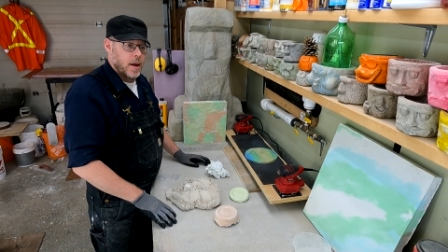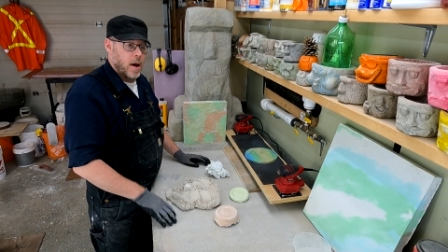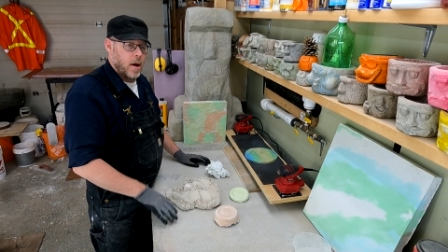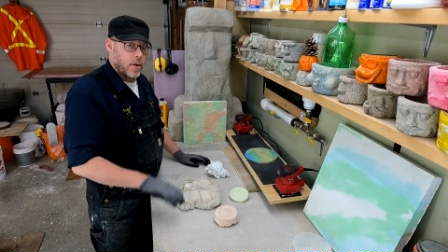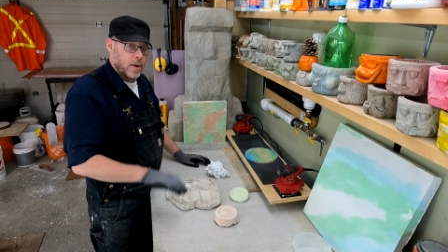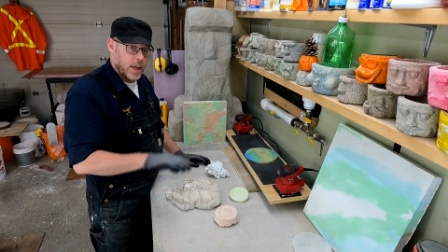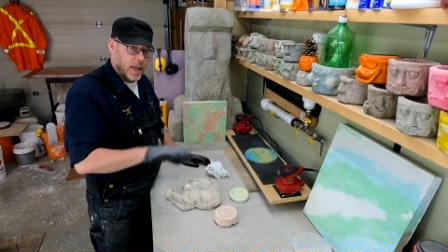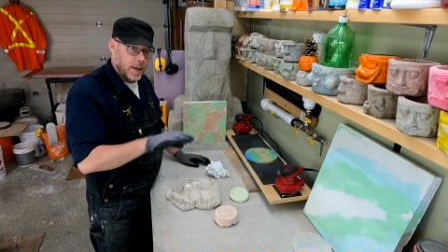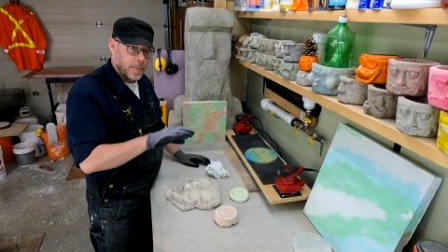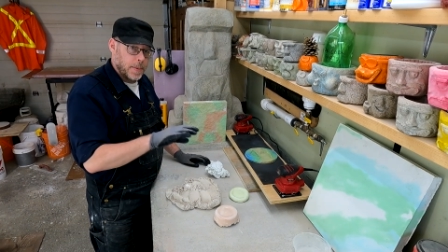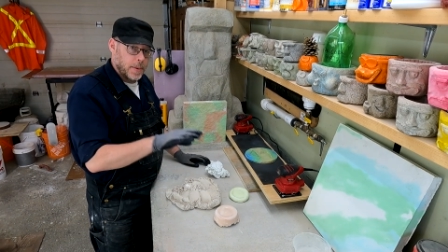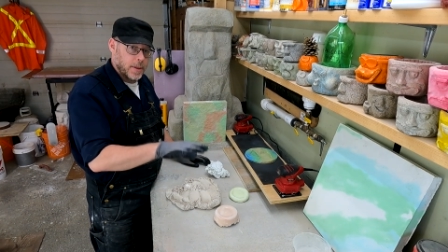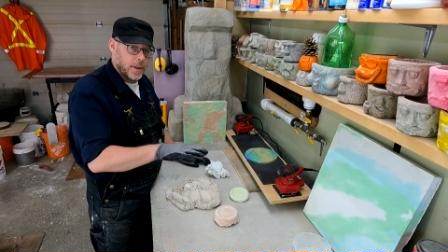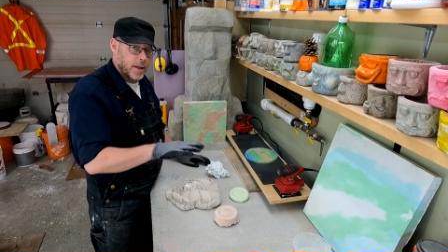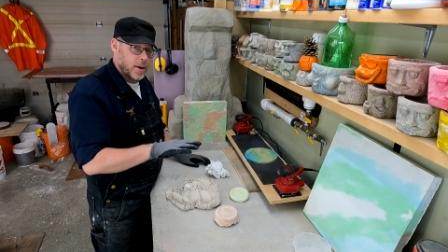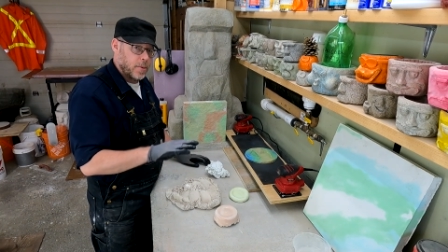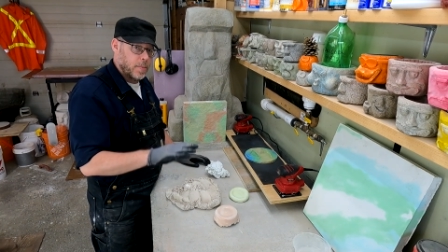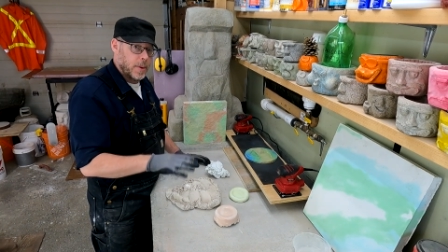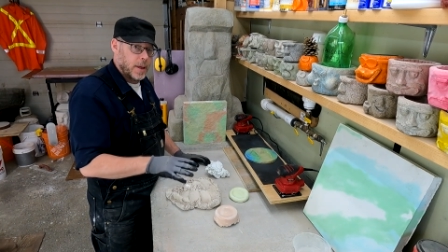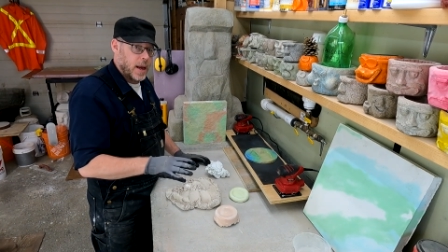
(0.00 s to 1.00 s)
I'll keep a
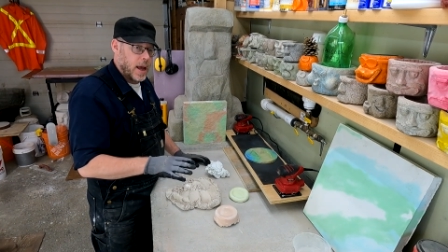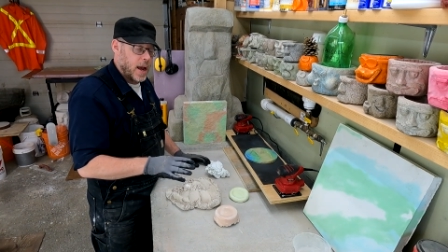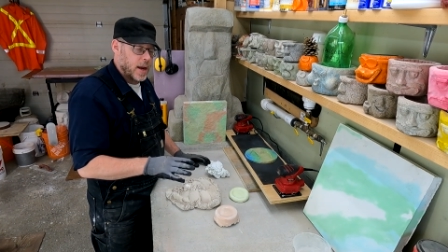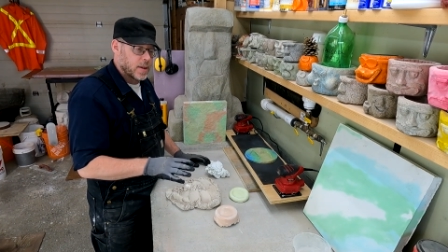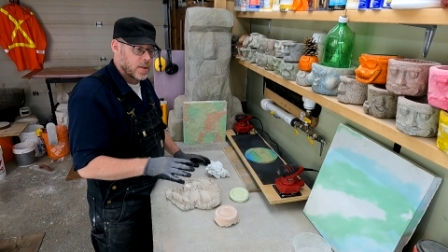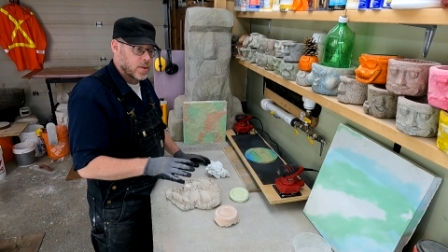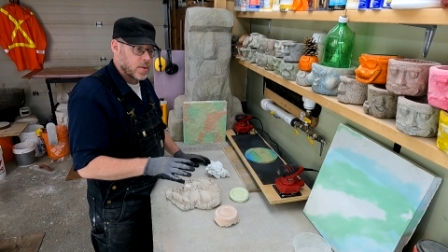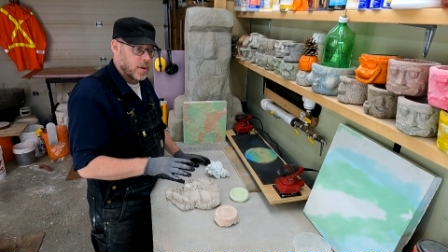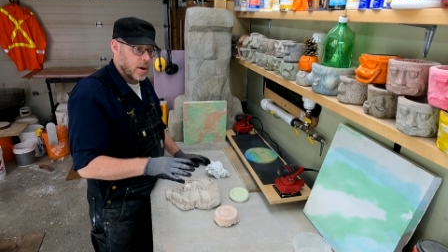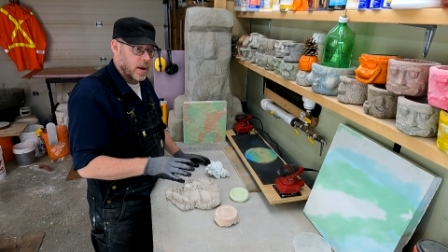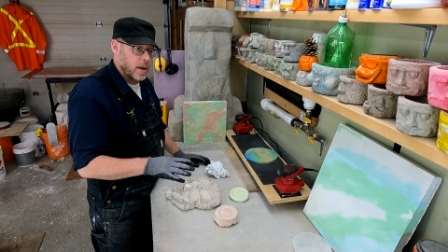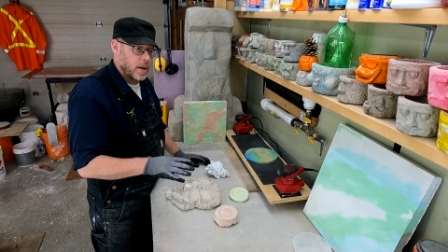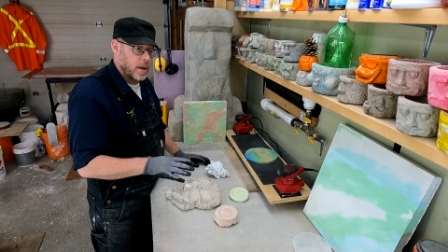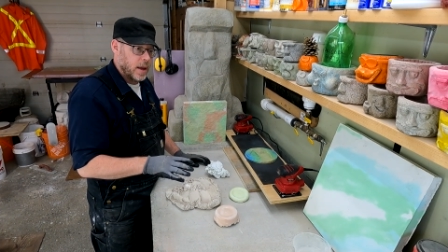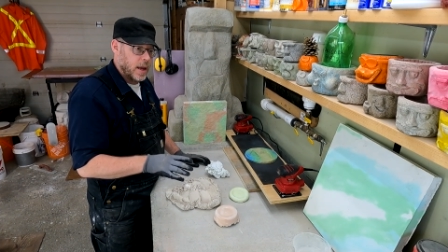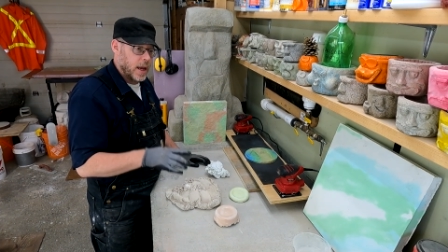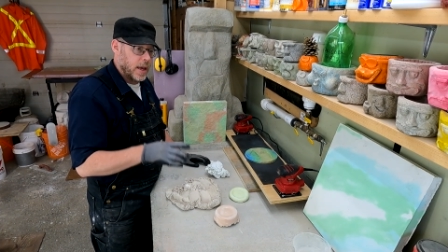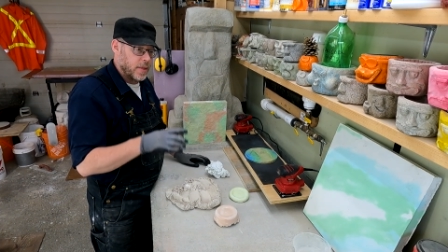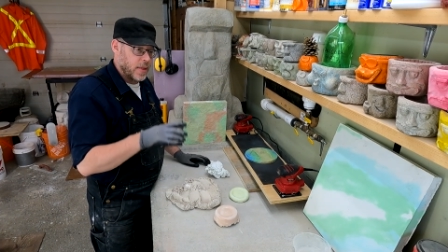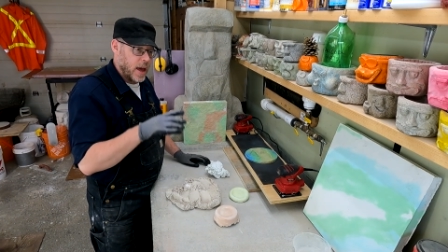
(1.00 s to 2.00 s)
little bit extra.
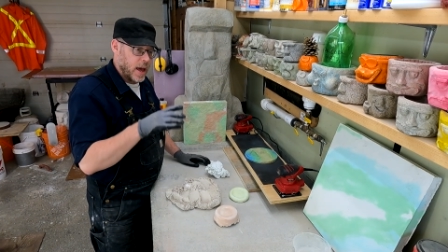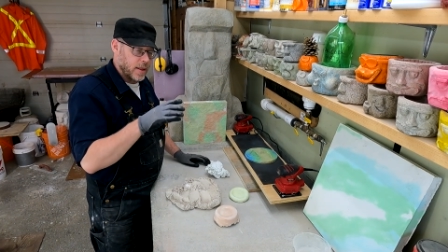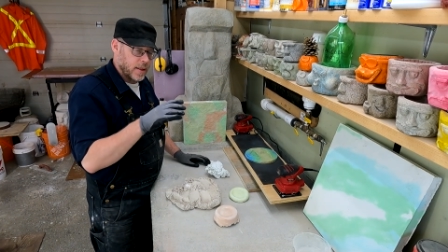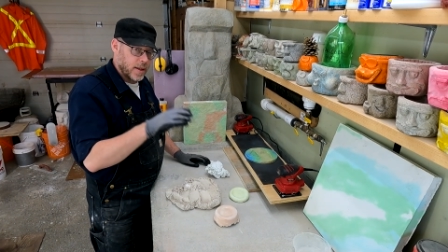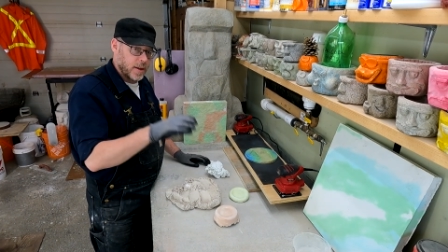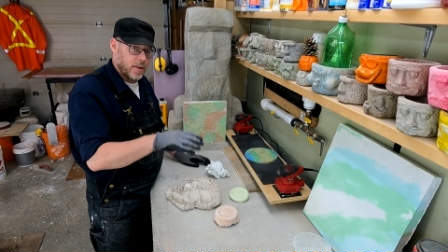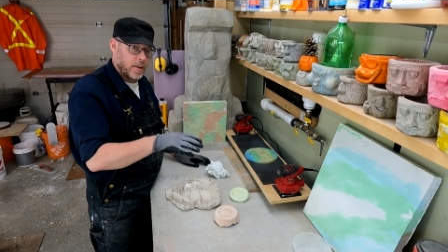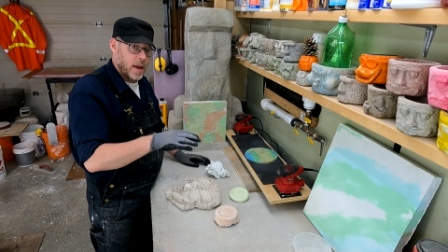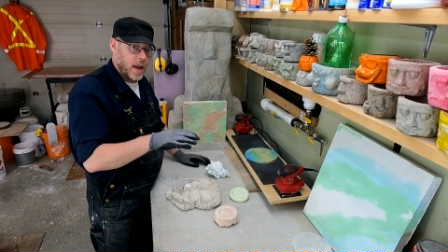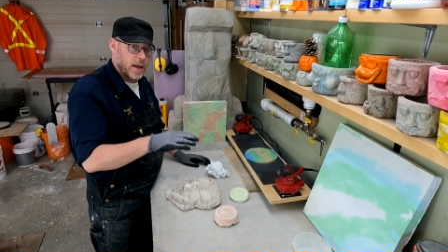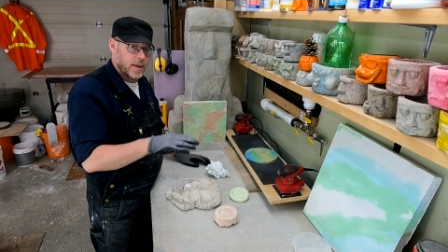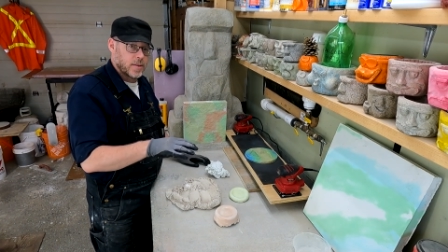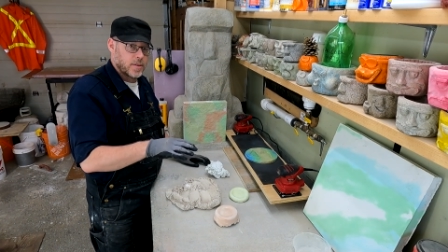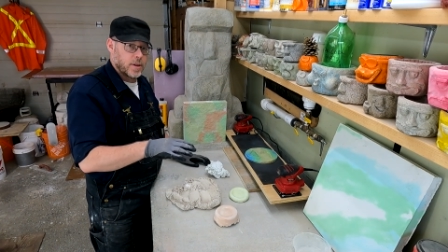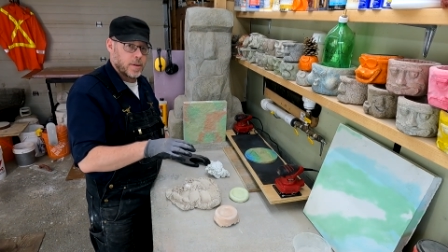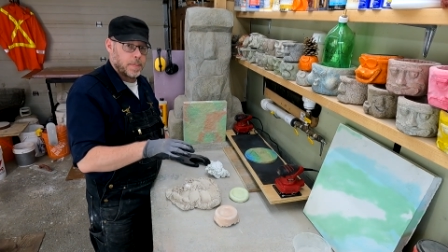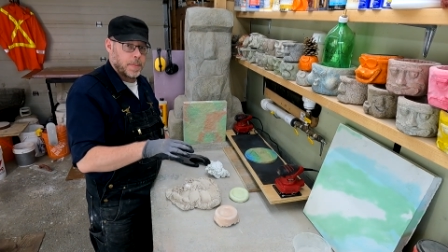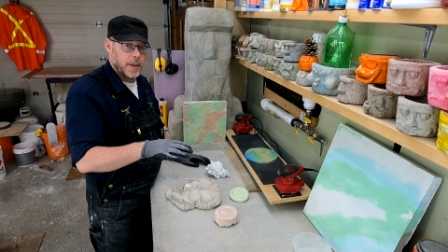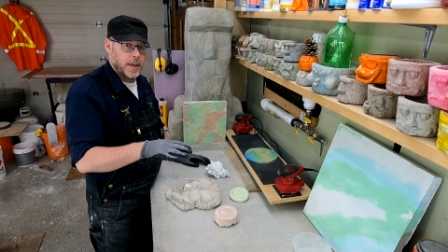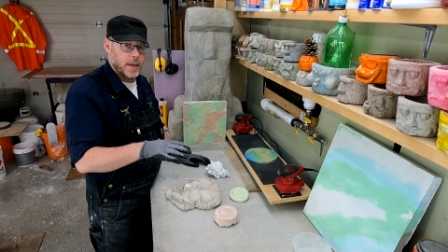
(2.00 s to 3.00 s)
And that little
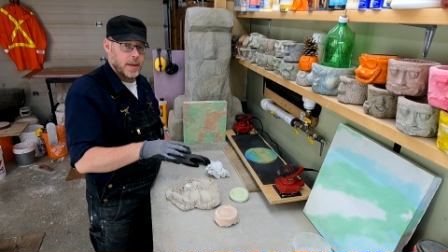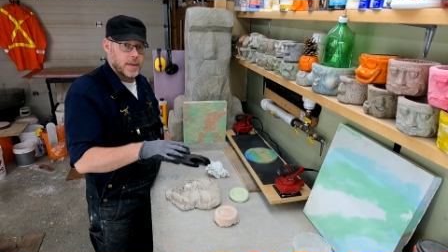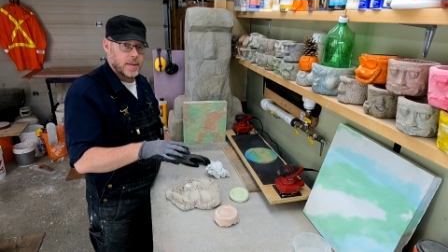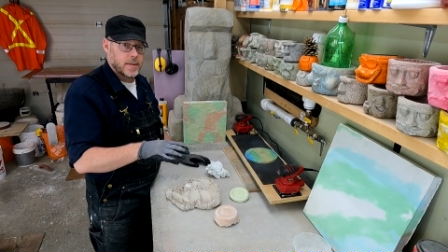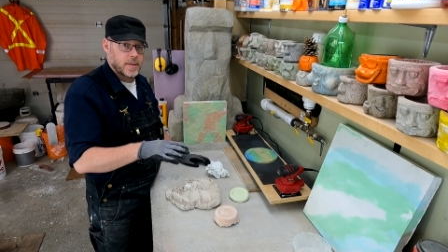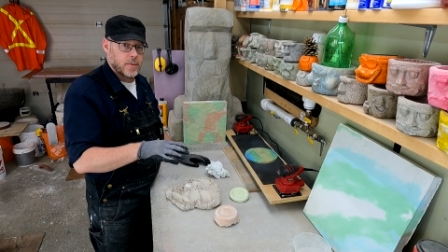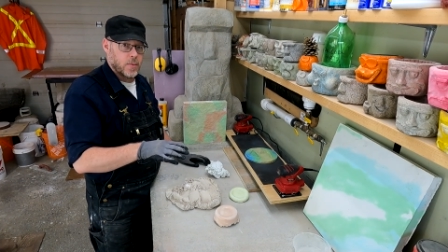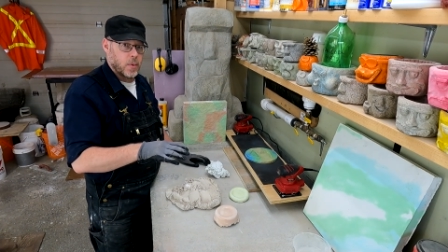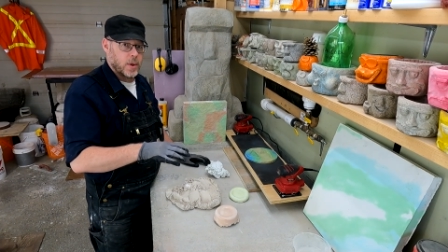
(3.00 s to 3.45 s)
extra piece,